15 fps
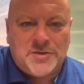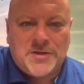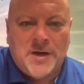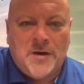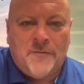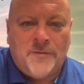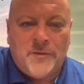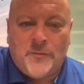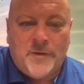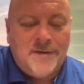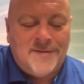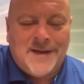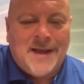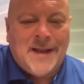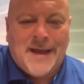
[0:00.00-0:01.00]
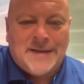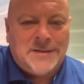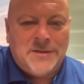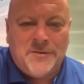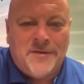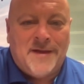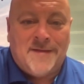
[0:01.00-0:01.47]
yourself. And the reason I like
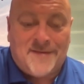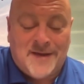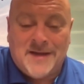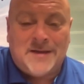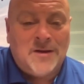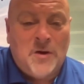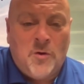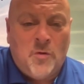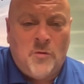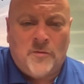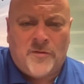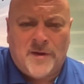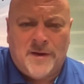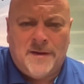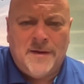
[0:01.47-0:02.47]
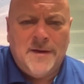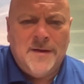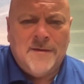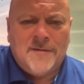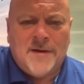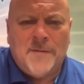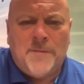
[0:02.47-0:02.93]
to do that, set goals, uh,
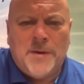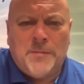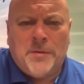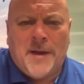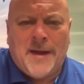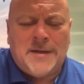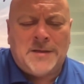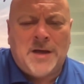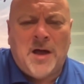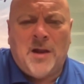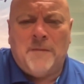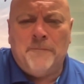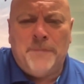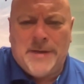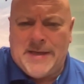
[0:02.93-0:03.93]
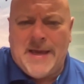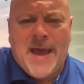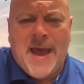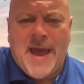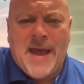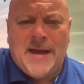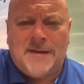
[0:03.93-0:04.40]
some people like to call them
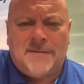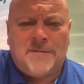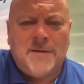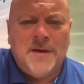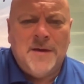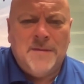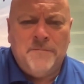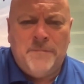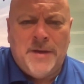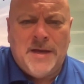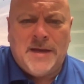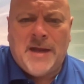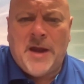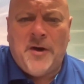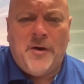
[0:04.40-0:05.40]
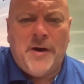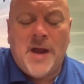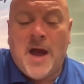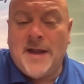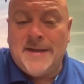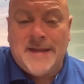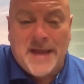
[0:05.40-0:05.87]
BHAGs, big, hairy,
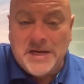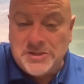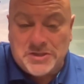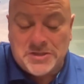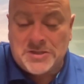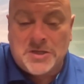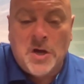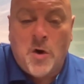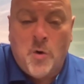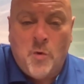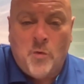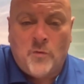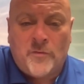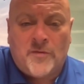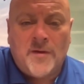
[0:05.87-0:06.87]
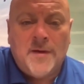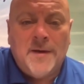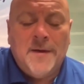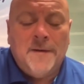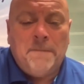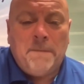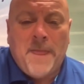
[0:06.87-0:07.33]
audacious goals.
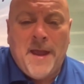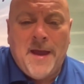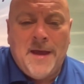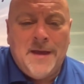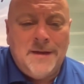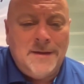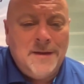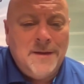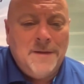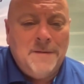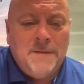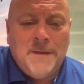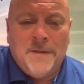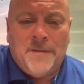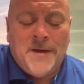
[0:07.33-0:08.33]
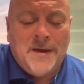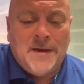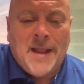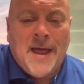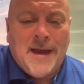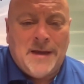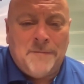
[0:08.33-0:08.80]
And the thing
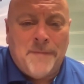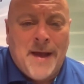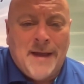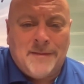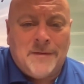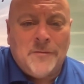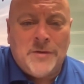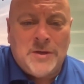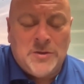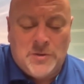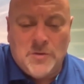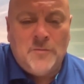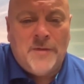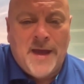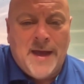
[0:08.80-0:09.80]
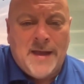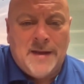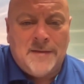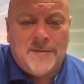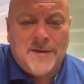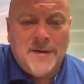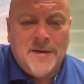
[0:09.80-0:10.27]
I like about that when you do that
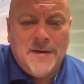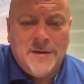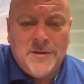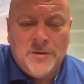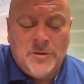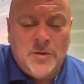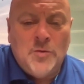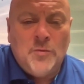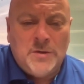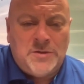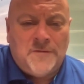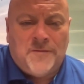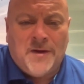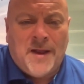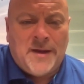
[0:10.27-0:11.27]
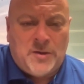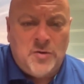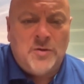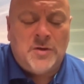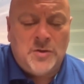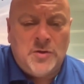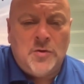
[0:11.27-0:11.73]
is you do what you feel like
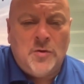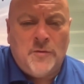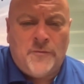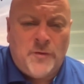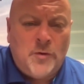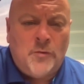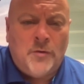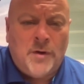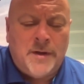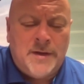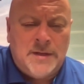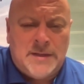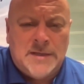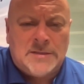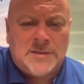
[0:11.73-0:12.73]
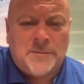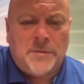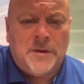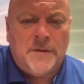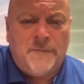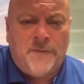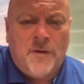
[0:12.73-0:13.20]
you can do if you're really
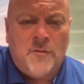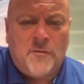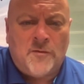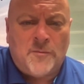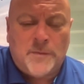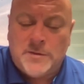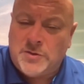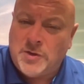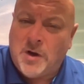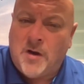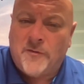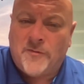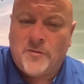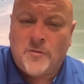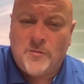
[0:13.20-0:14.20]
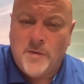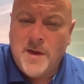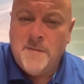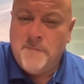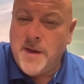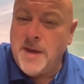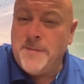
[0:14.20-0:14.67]
disciplined and focused, but you also
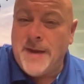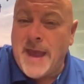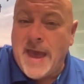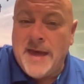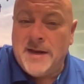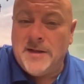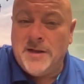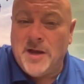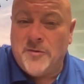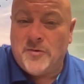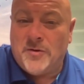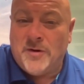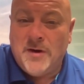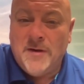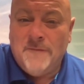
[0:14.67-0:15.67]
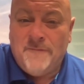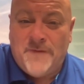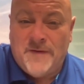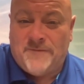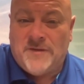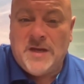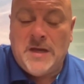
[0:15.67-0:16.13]
maybe add another
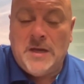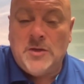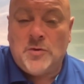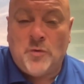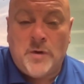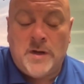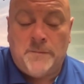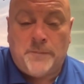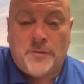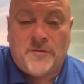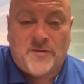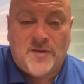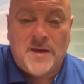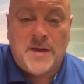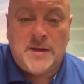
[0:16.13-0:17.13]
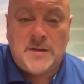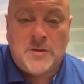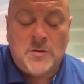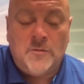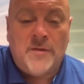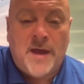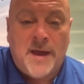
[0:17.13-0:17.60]
15, 20%
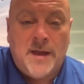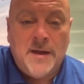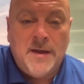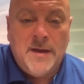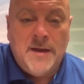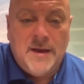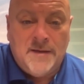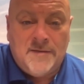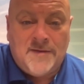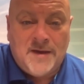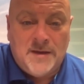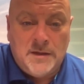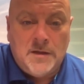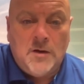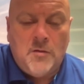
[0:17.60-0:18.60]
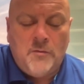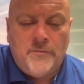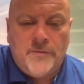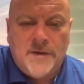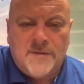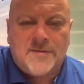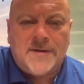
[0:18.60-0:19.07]
to that and say, you know,
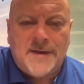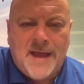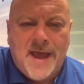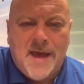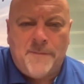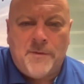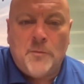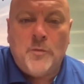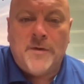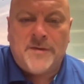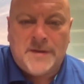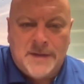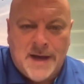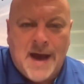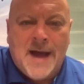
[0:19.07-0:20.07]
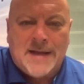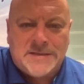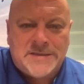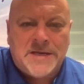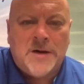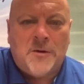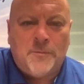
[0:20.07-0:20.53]
this could happen with
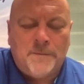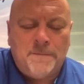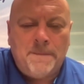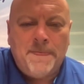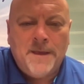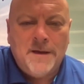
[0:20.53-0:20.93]
God's help.